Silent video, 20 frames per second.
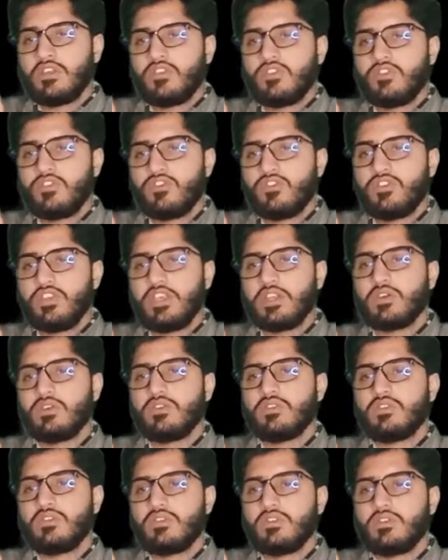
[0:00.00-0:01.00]

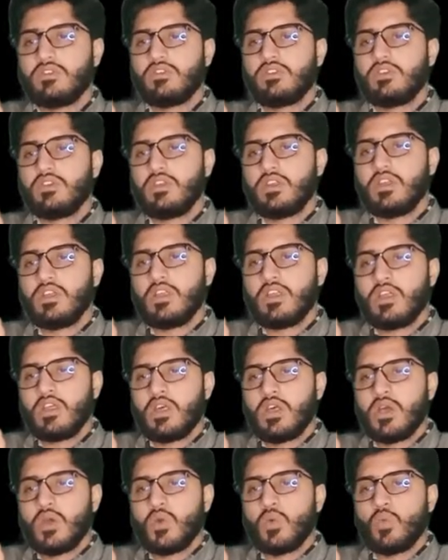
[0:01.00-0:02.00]
0,
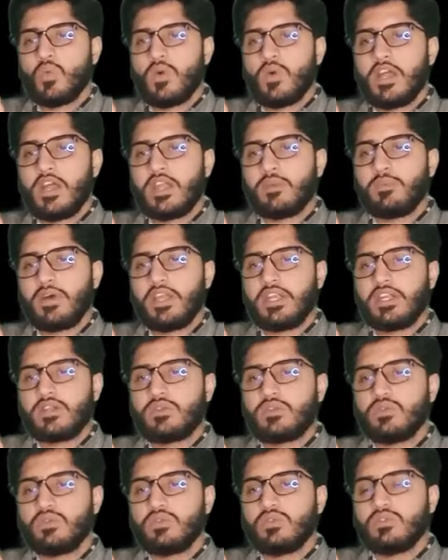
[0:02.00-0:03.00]
1 by
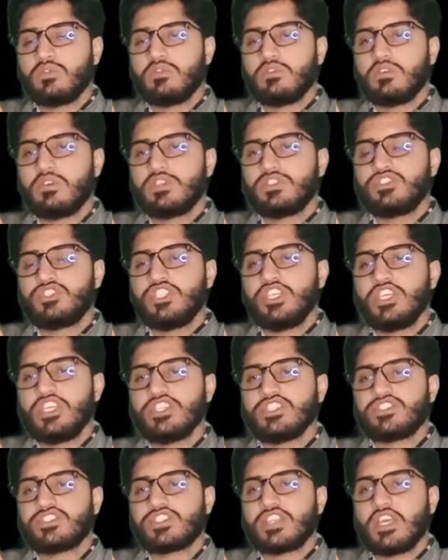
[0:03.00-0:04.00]
2, g
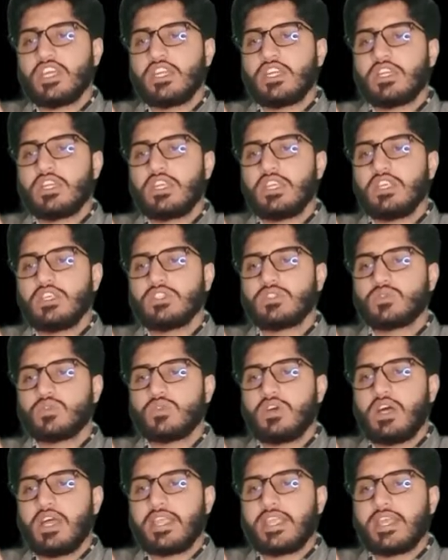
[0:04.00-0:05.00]
is 10, t is,
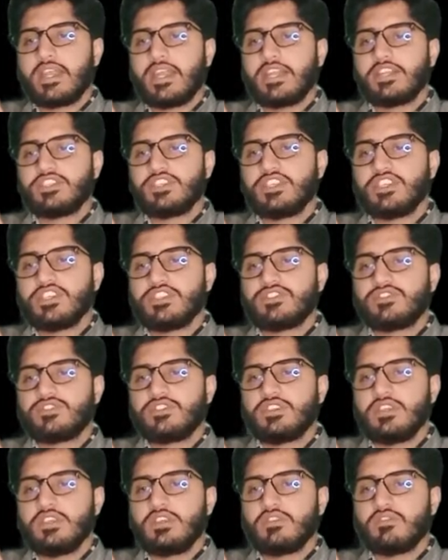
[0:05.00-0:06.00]
I can write g is
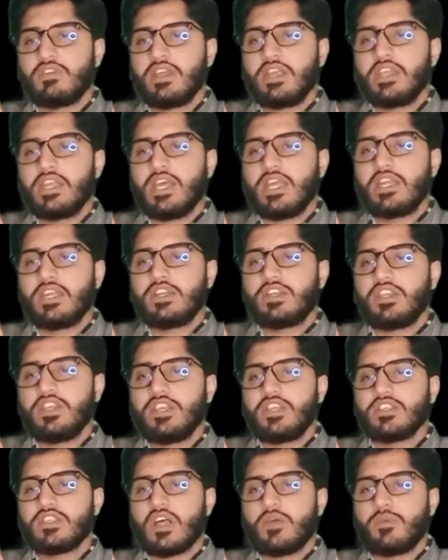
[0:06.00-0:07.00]
g, right? And
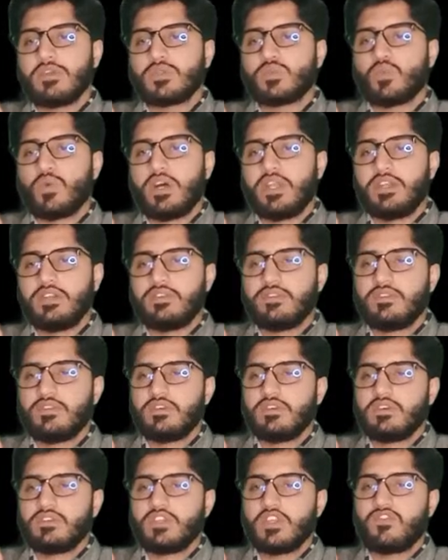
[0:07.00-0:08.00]
t is how much? 1.
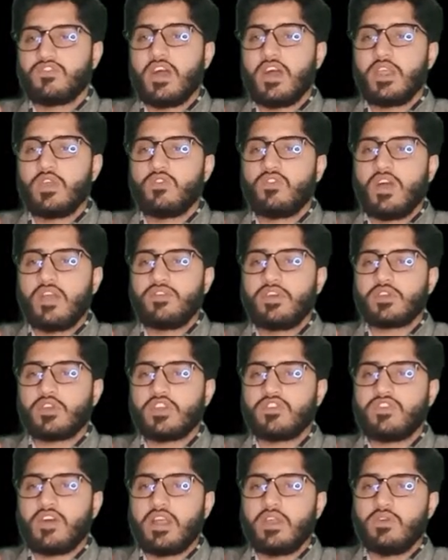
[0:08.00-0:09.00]
So 5 by
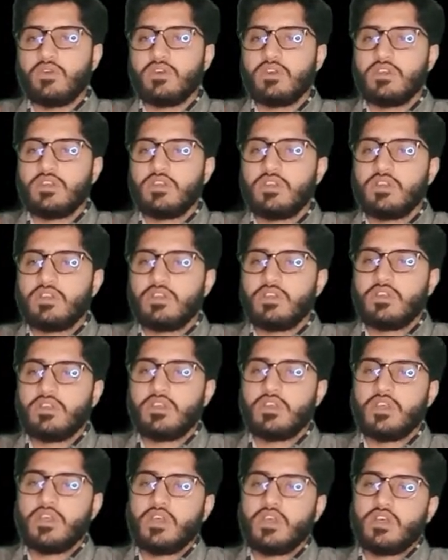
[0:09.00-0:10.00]
25.
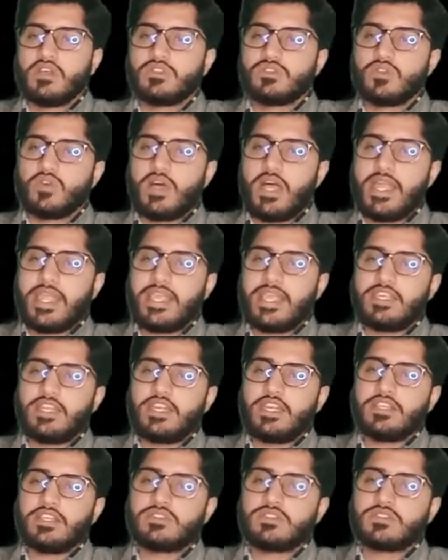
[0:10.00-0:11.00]
So I guess it
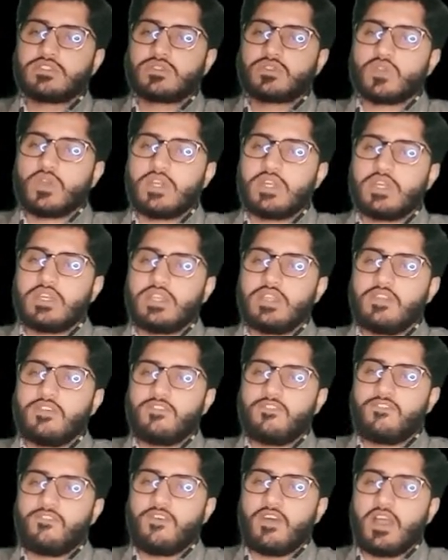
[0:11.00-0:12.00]
is
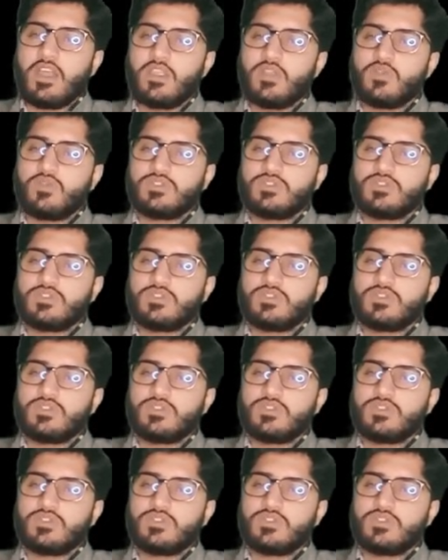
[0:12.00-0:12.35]
25